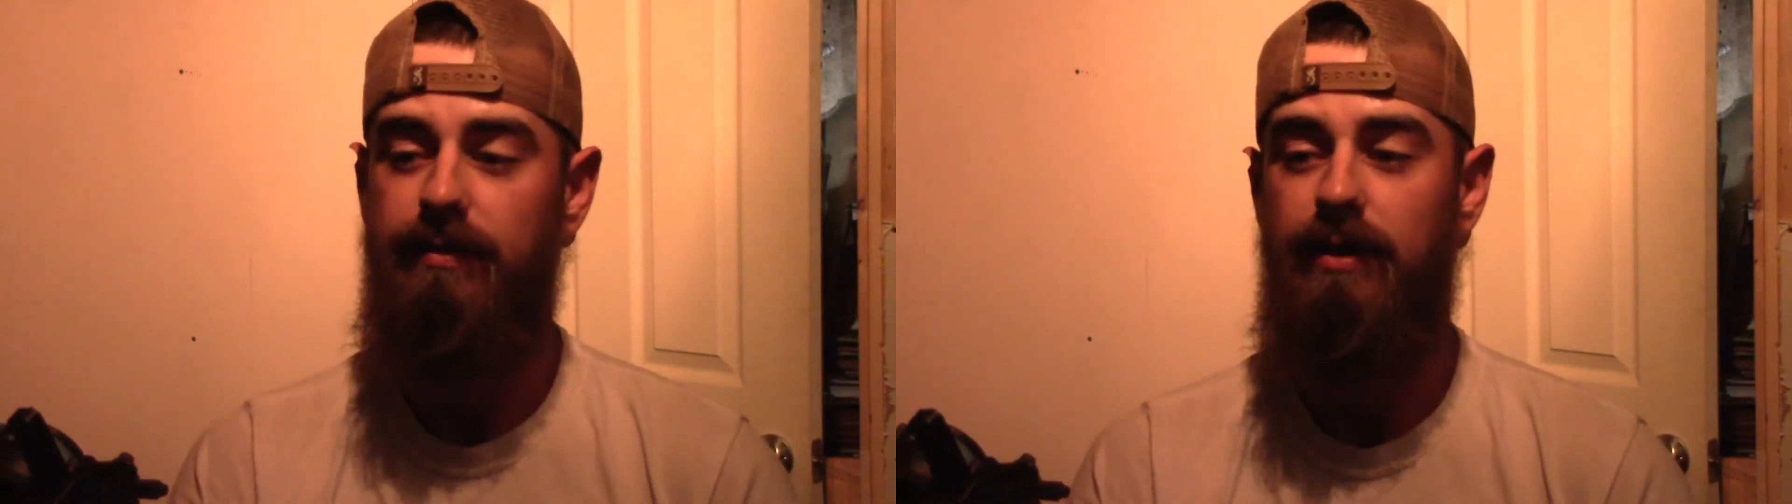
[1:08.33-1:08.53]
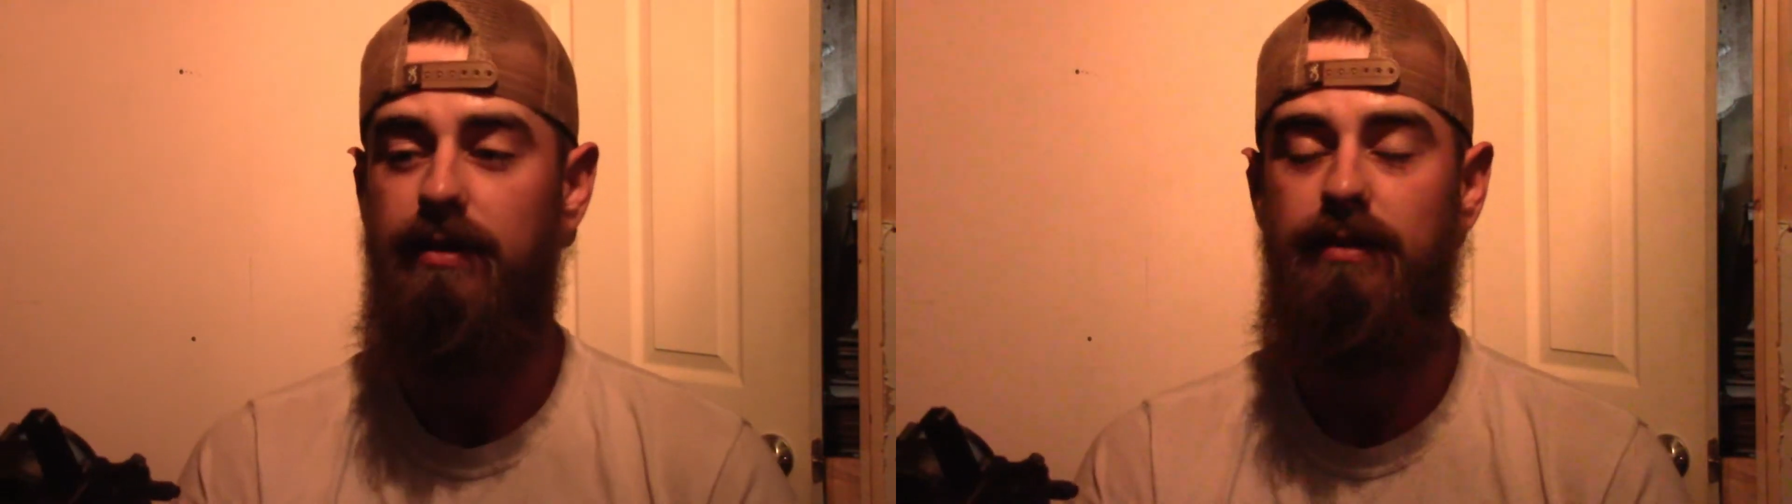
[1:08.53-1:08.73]

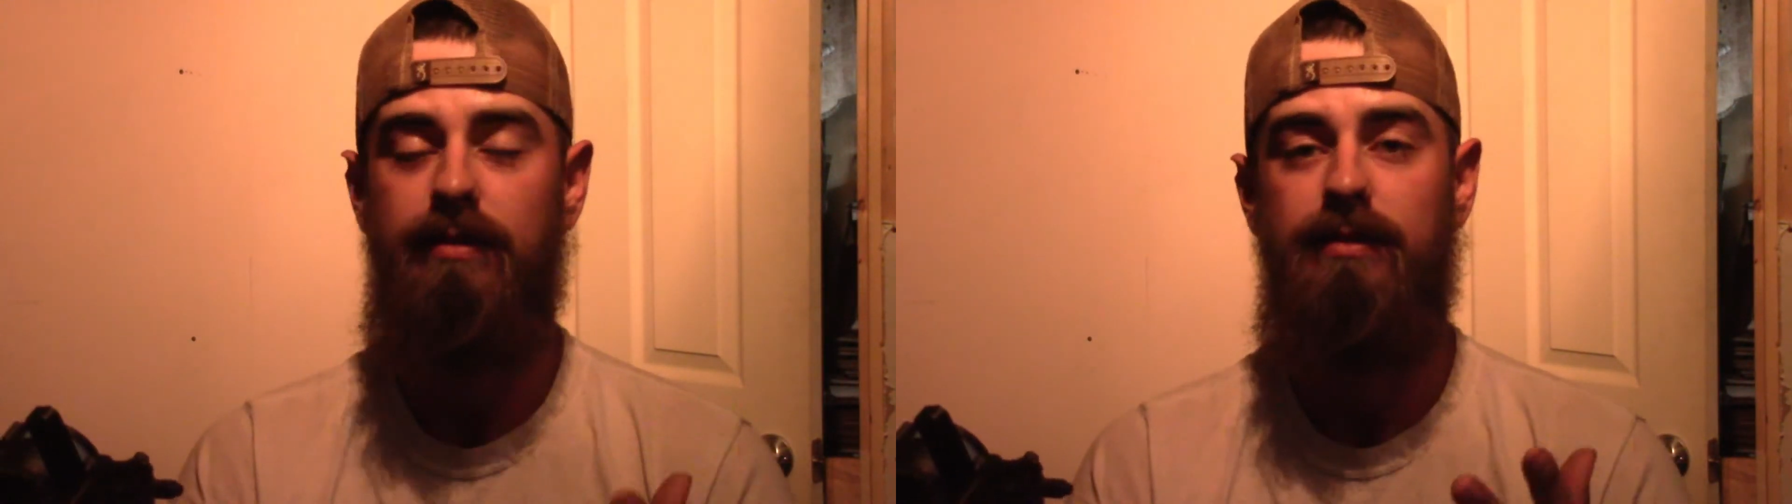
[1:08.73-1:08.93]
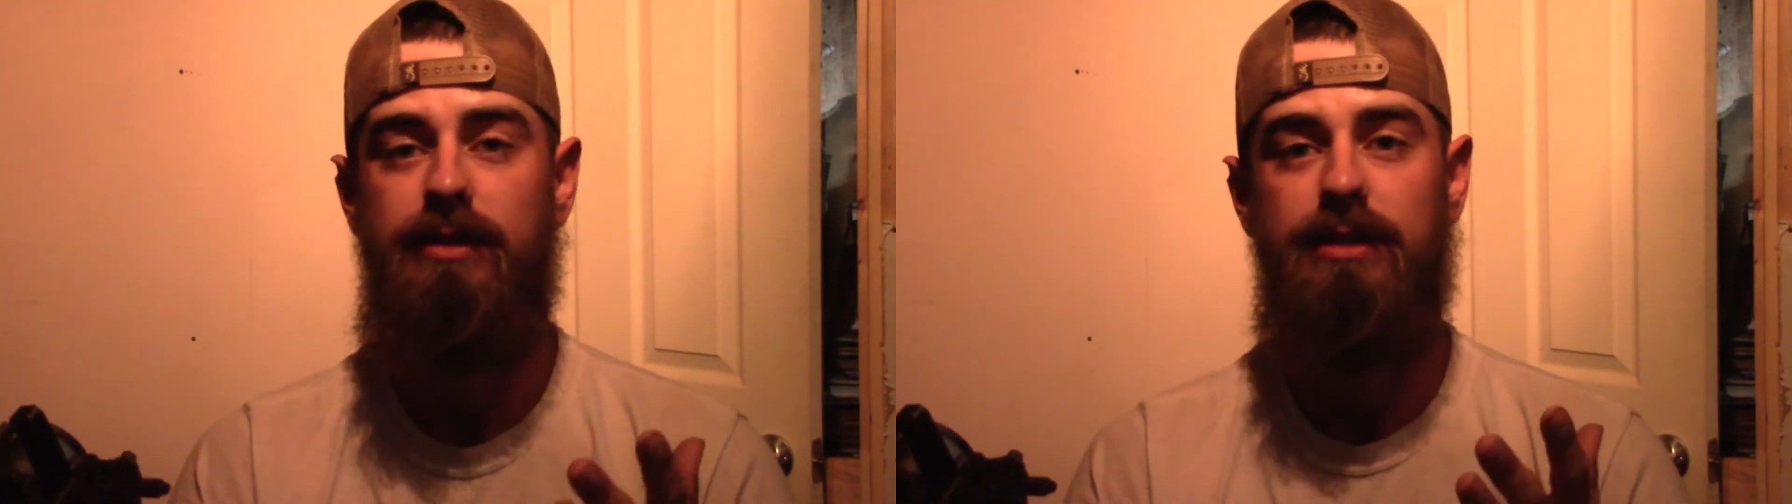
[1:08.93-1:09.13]
all,
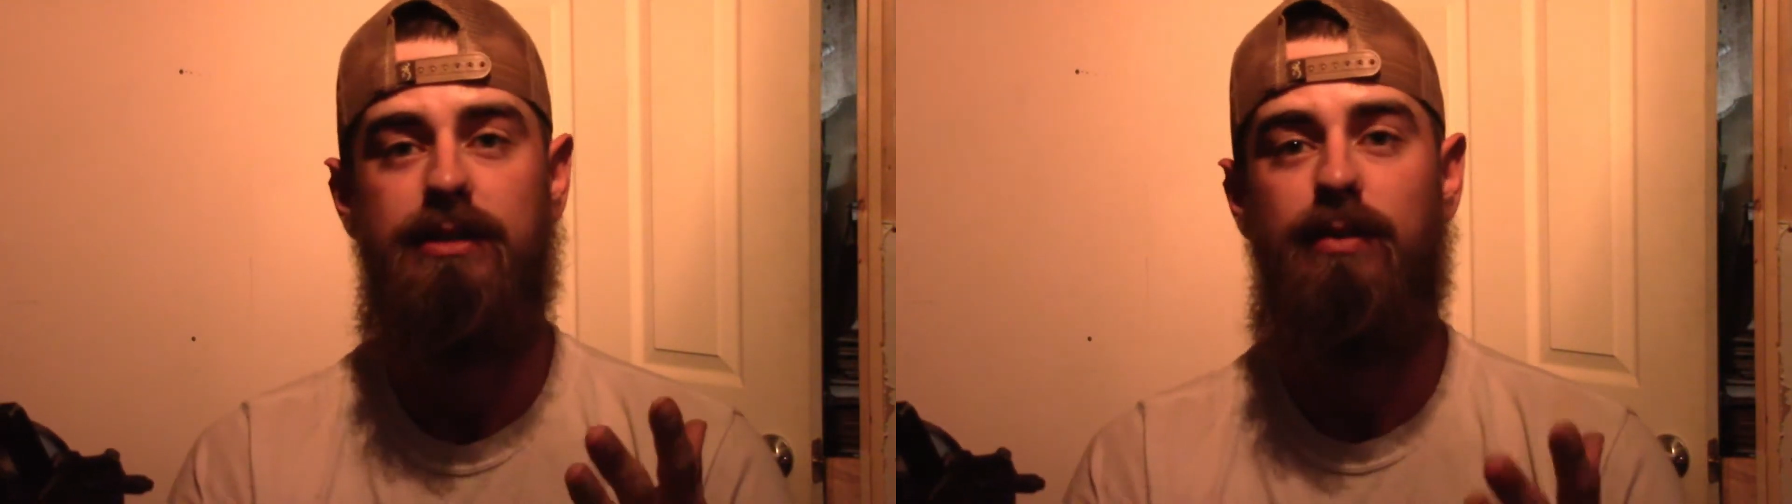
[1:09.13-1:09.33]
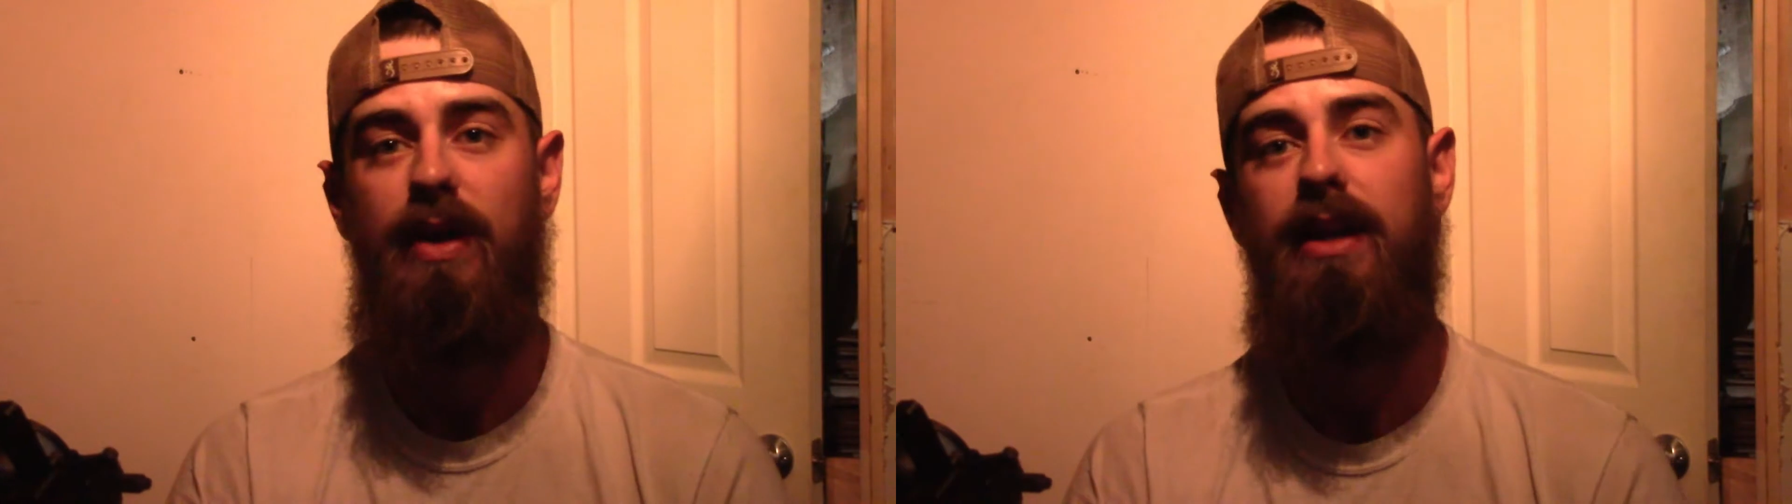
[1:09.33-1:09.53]
just
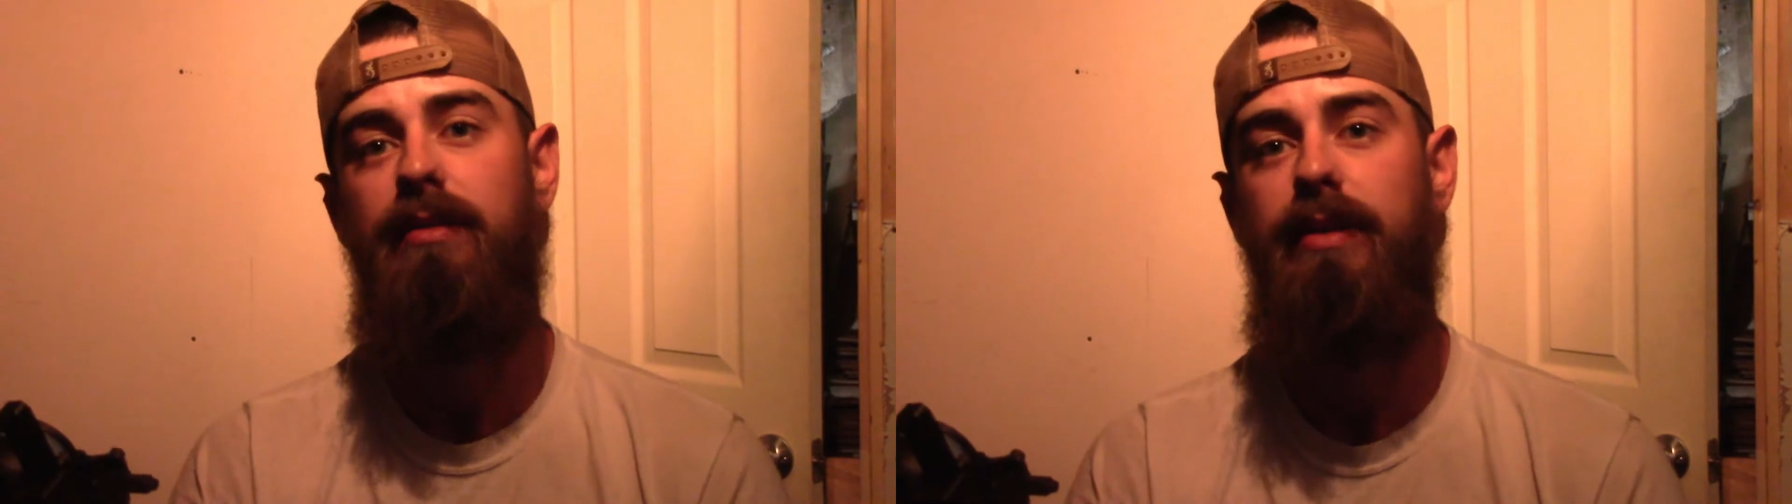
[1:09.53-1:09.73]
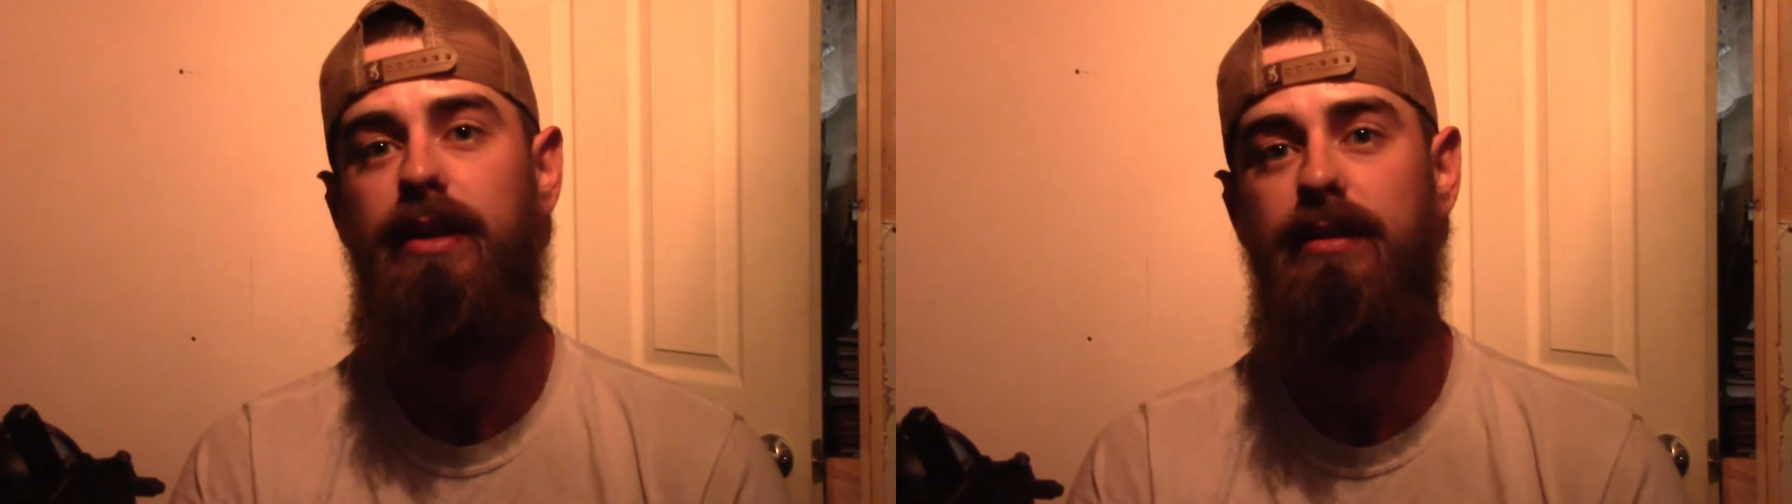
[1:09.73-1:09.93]
the weight
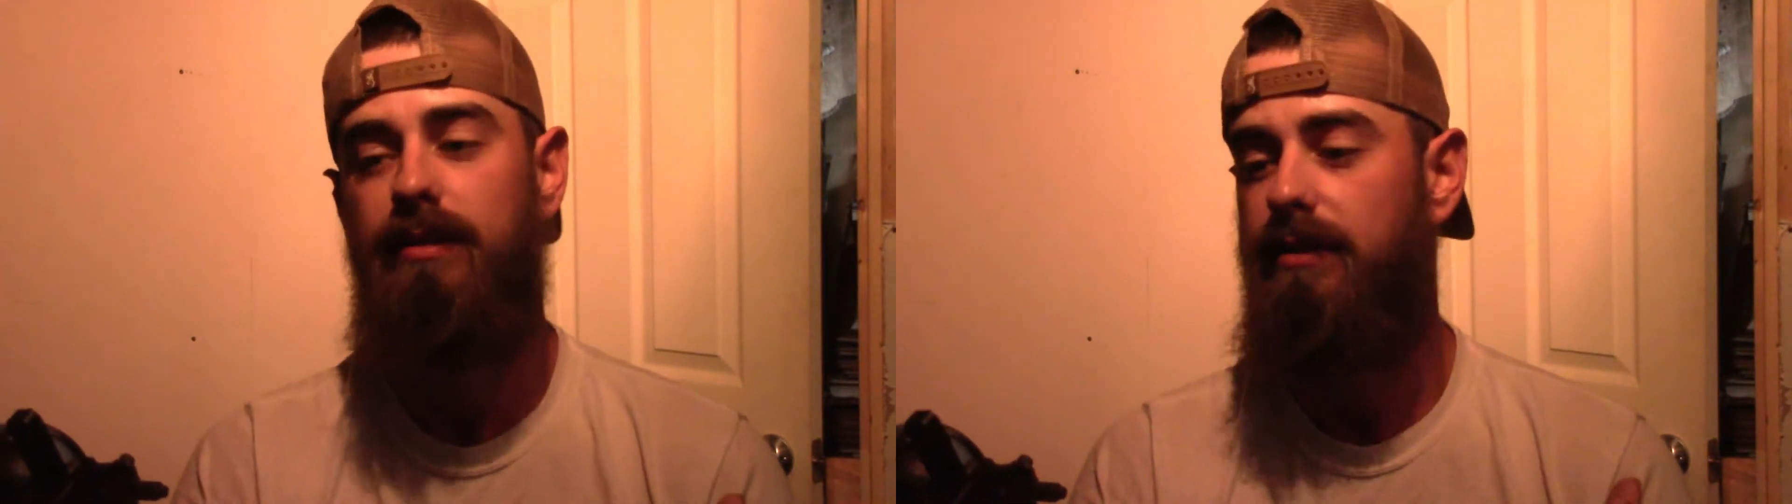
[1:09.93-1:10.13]
of it,